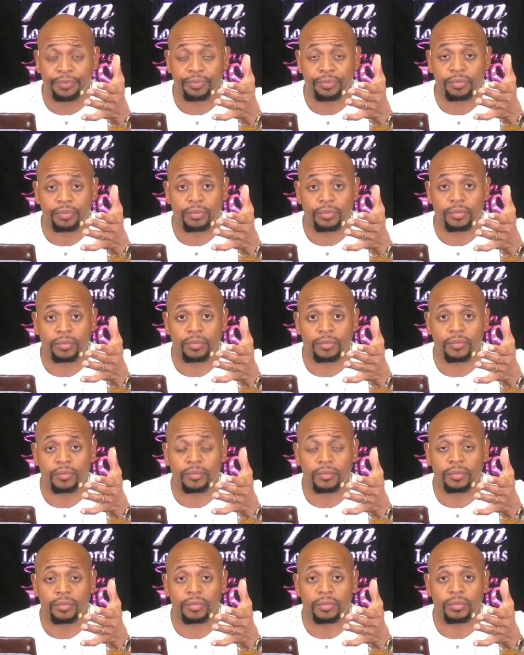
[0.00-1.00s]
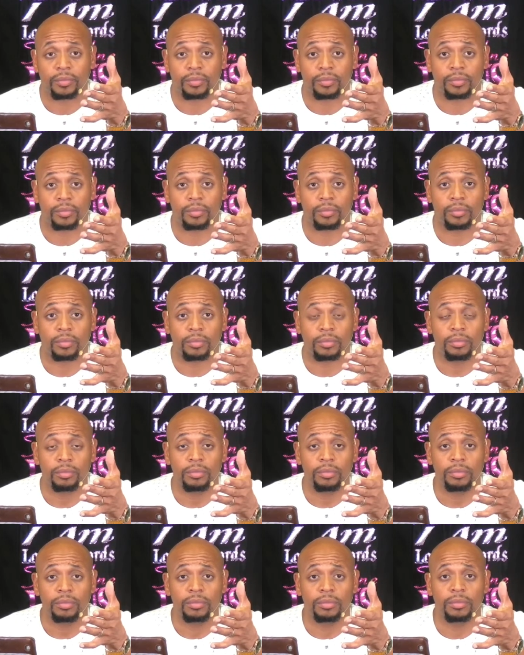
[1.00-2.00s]

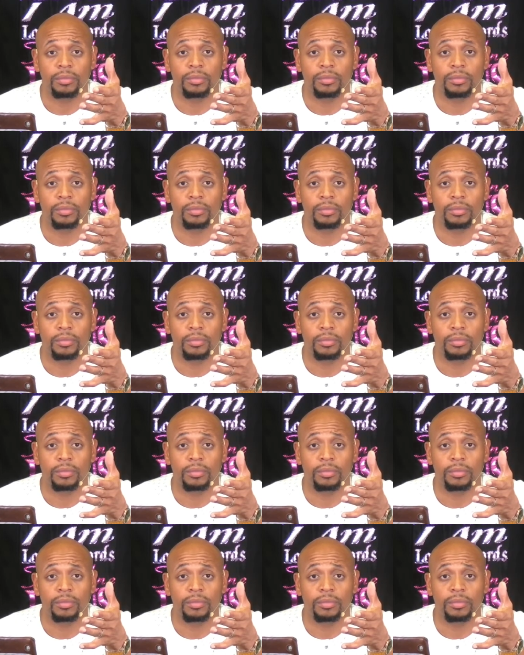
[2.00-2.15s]
No one is speaking in this clip.